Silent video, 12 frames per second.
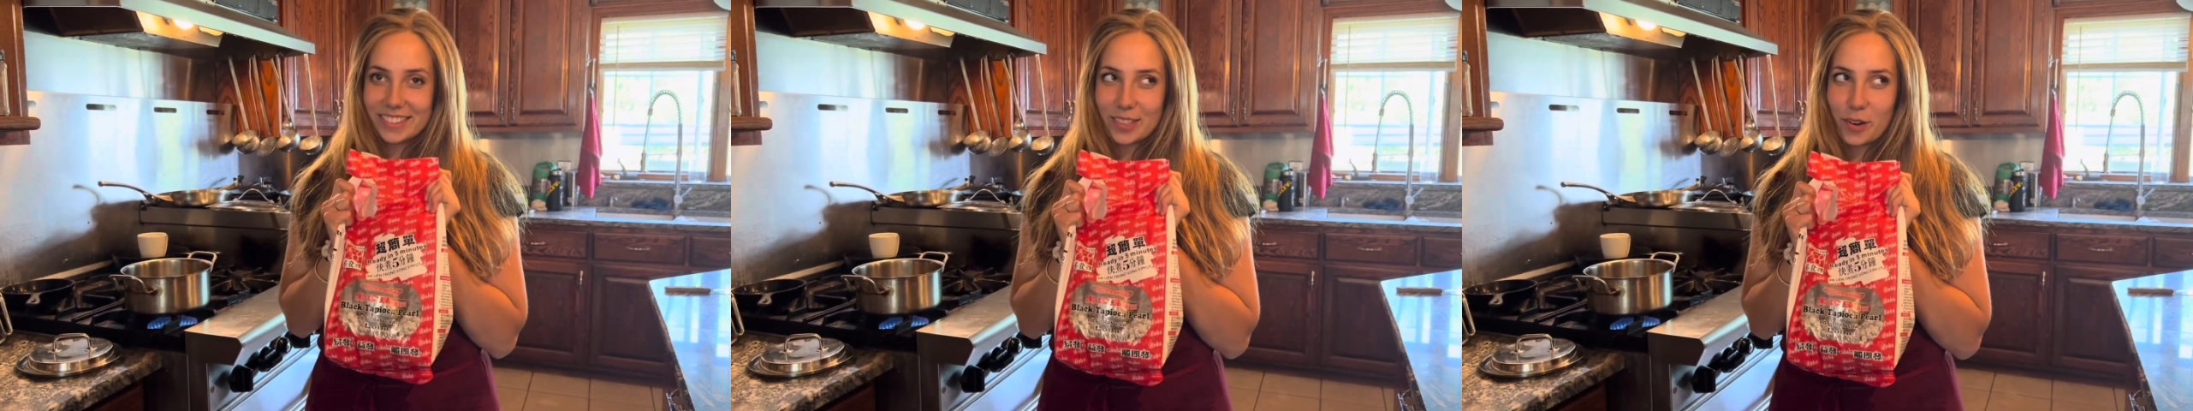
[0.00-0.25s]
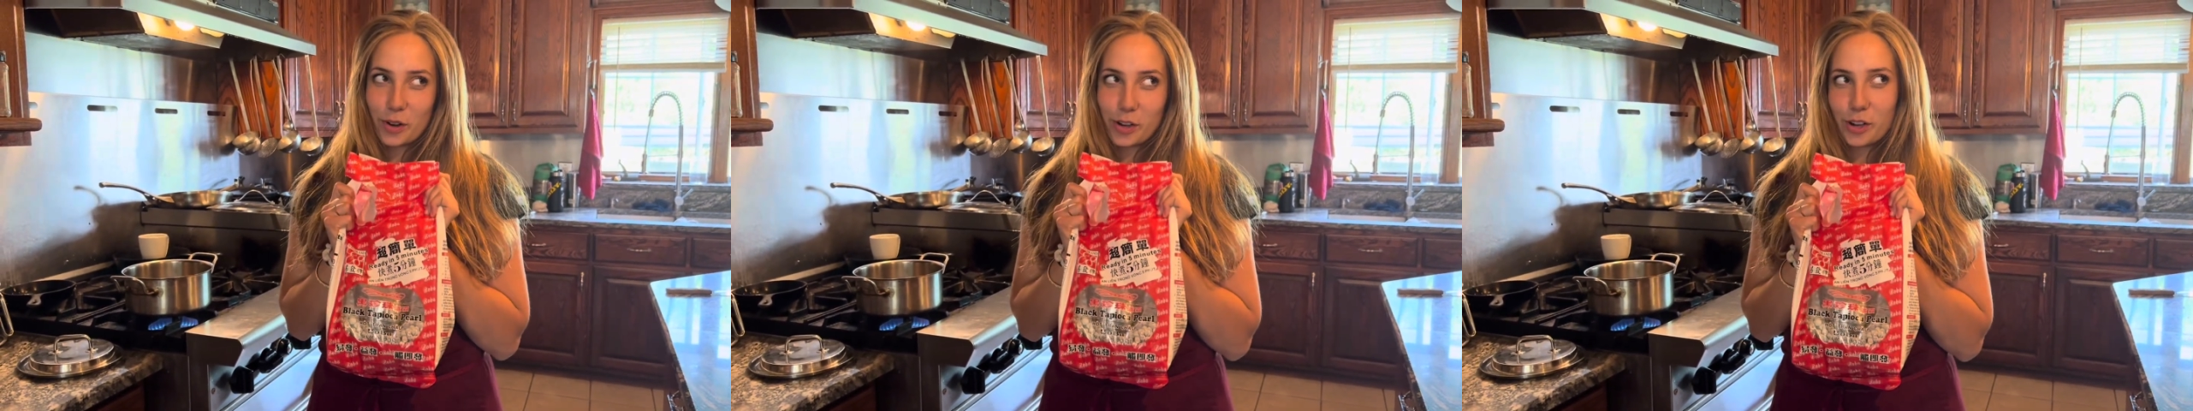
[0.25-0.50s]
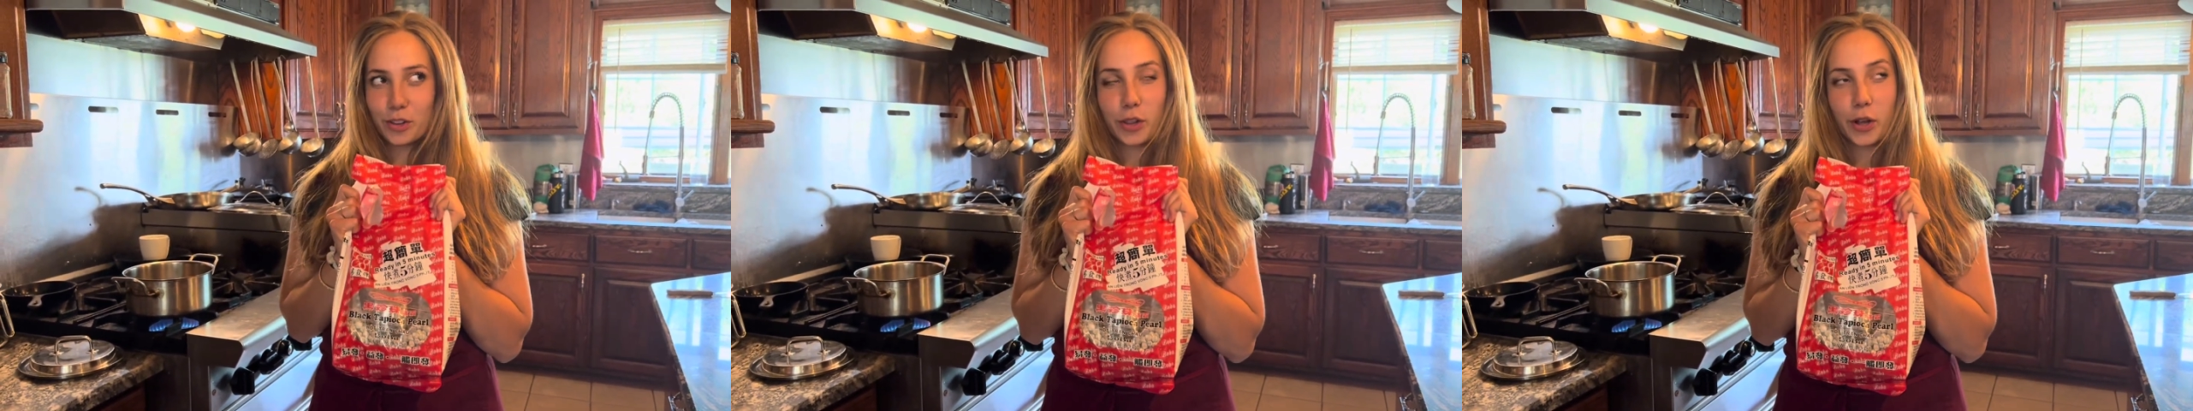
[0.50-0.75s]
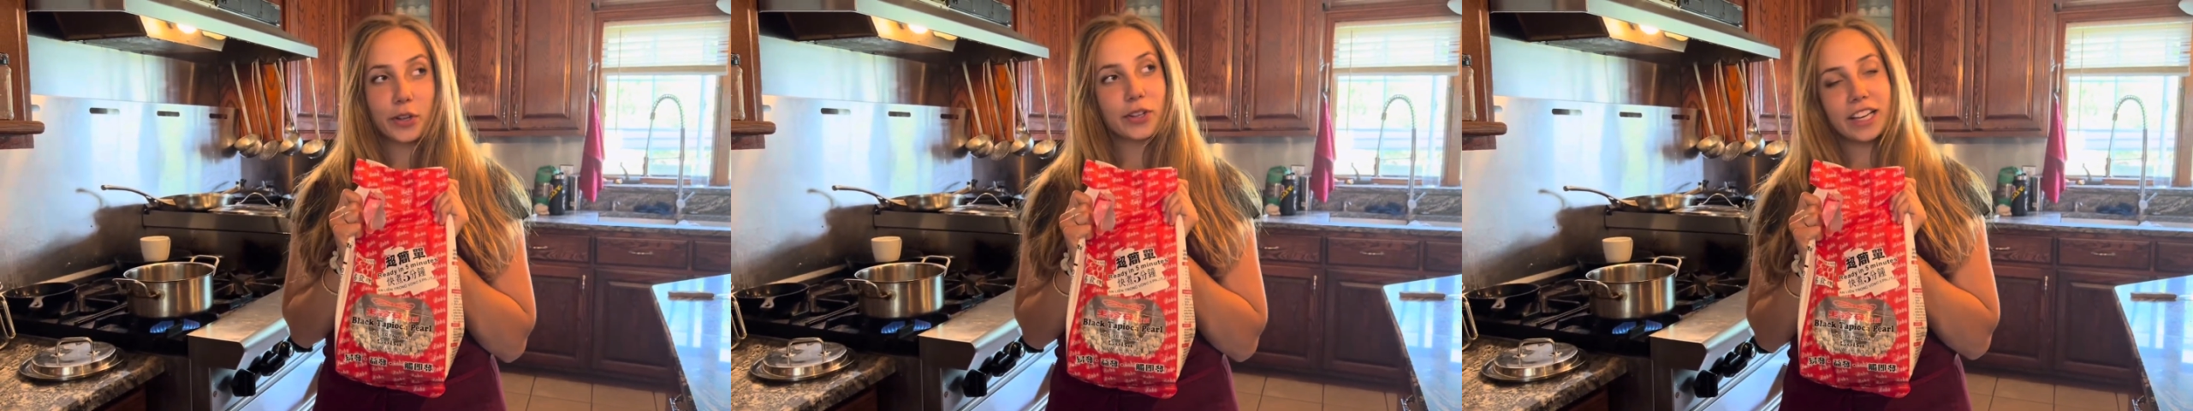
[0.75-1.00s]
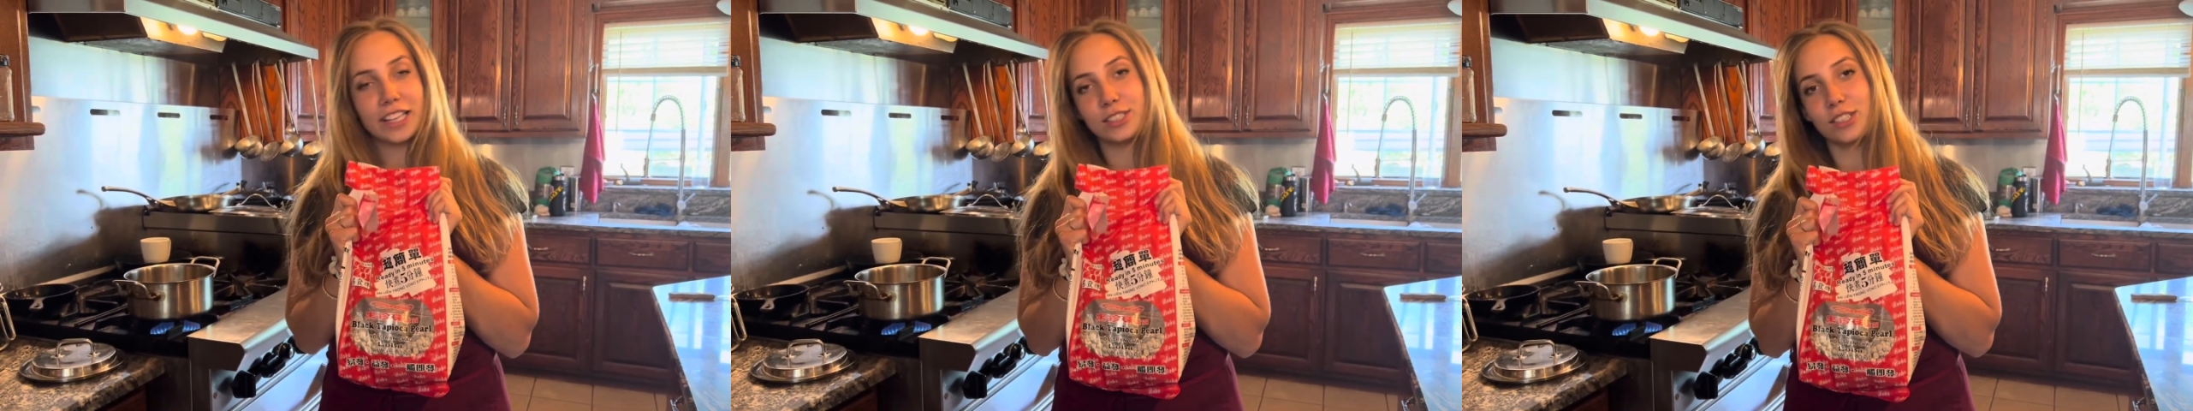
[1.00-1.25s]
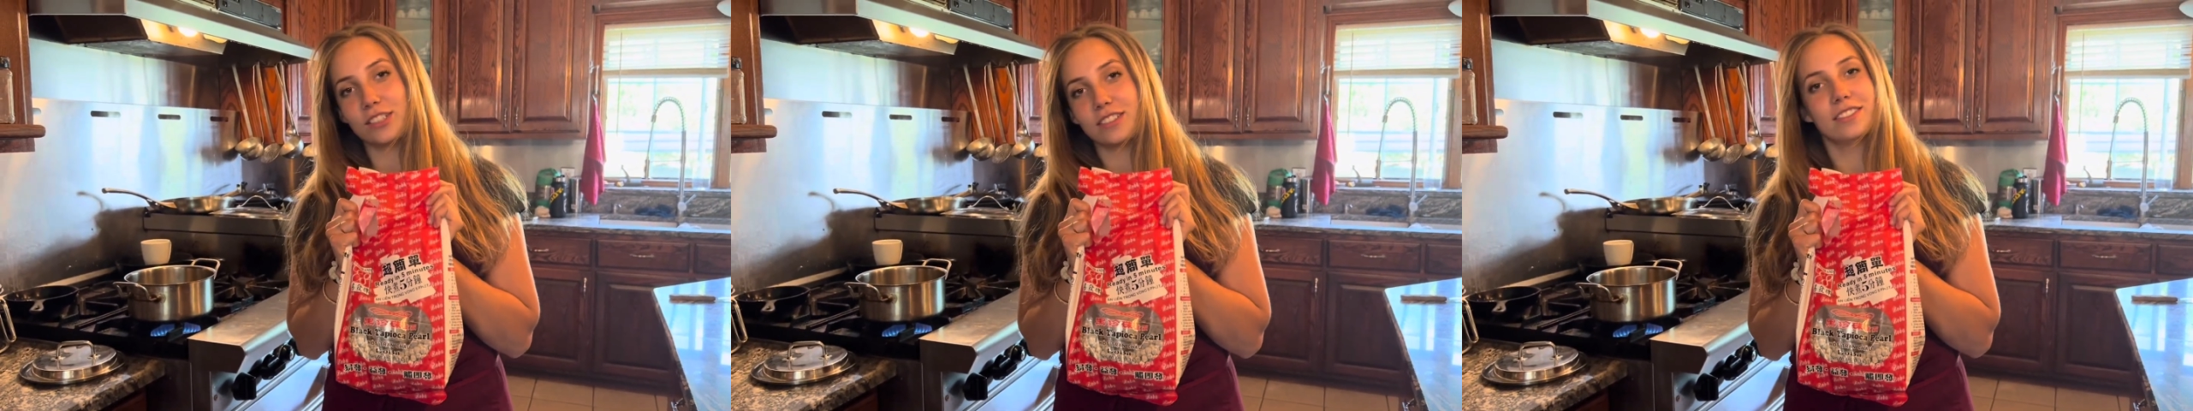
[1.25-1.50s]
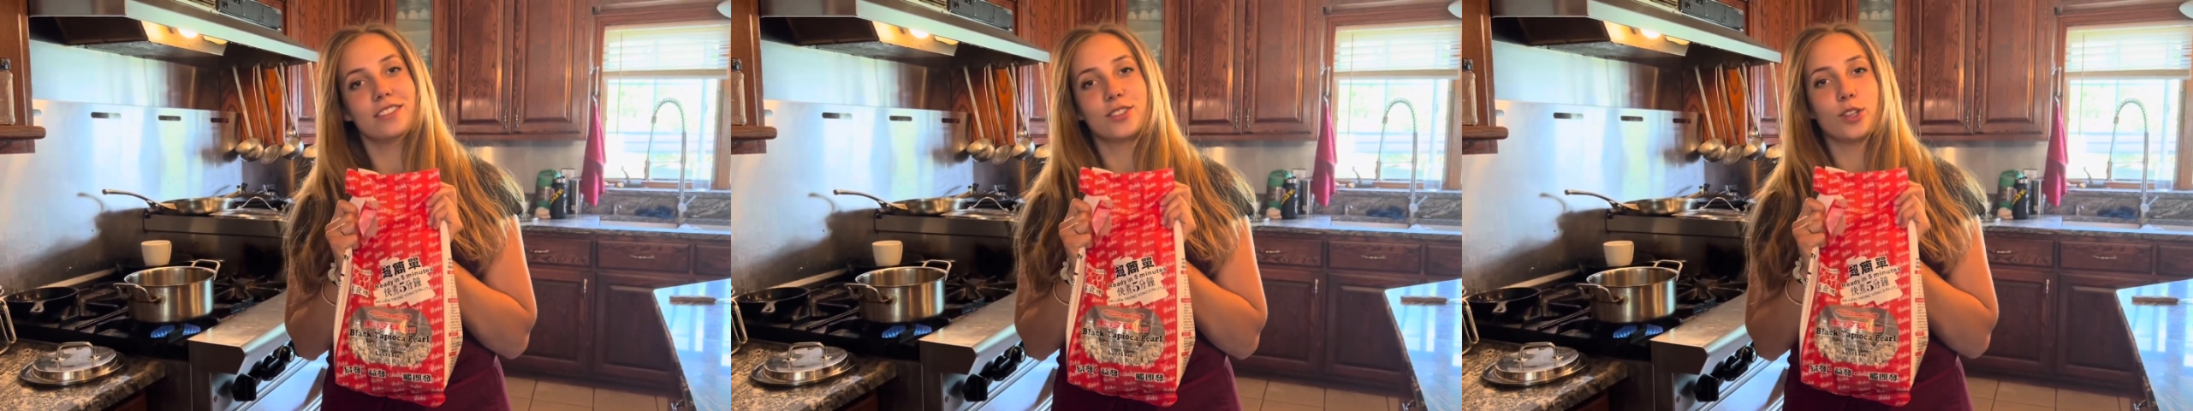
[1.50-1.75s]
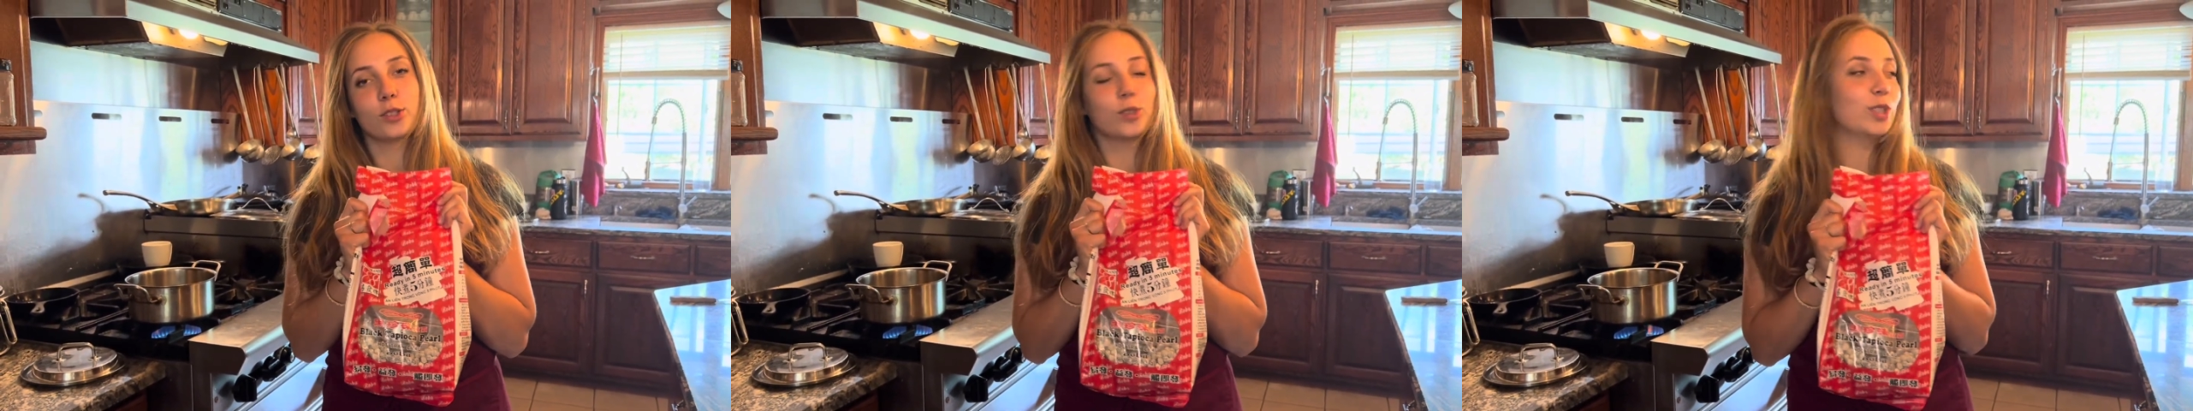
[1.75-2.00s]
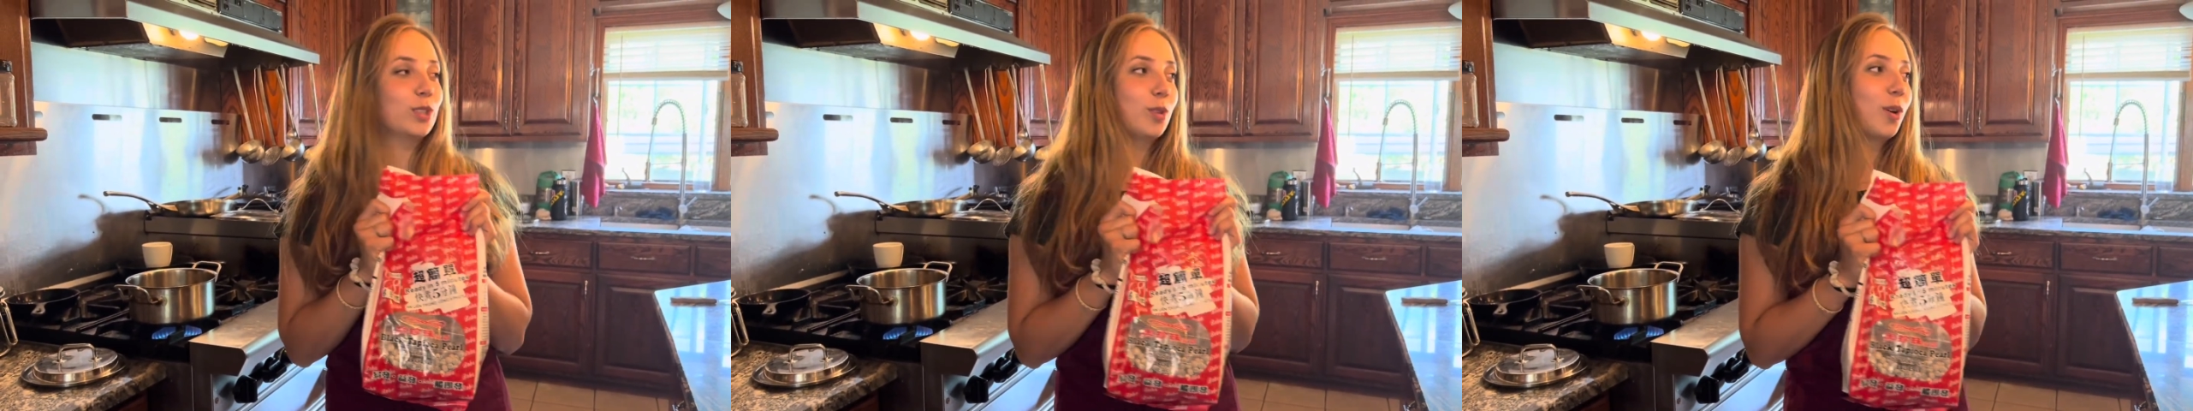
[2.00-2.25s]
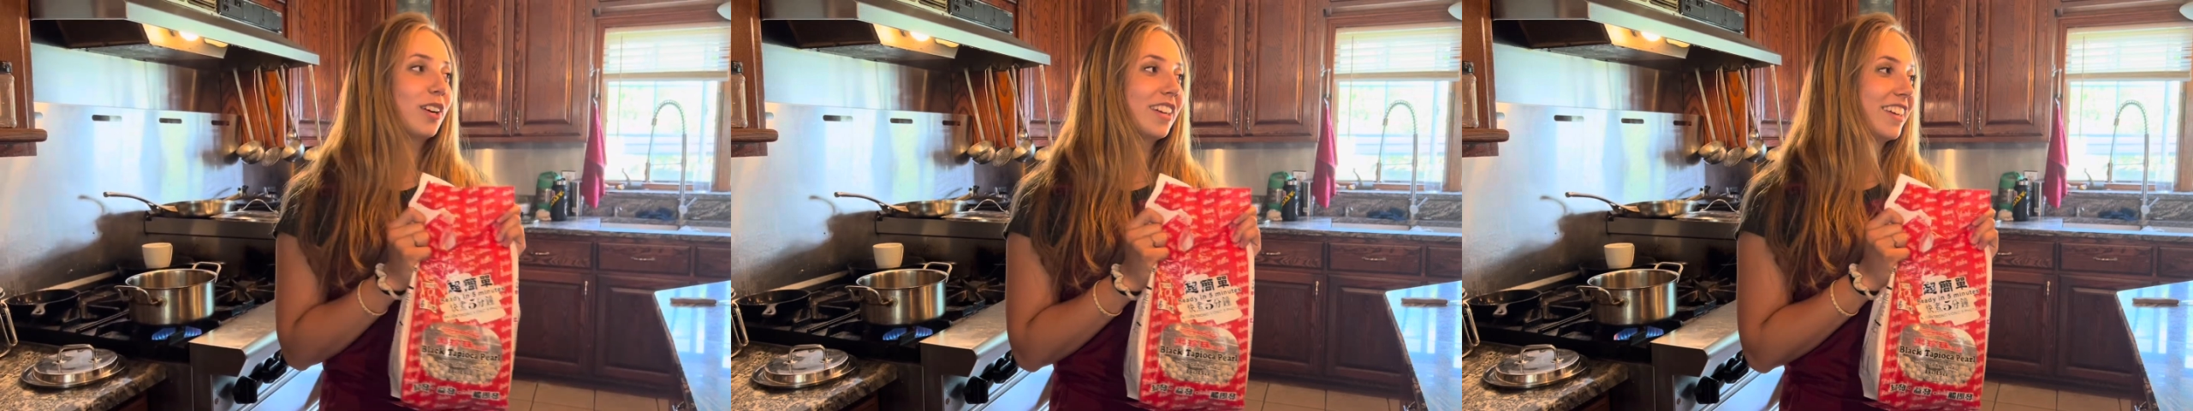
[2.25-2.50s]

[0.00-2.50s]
or your local Asian grocery store.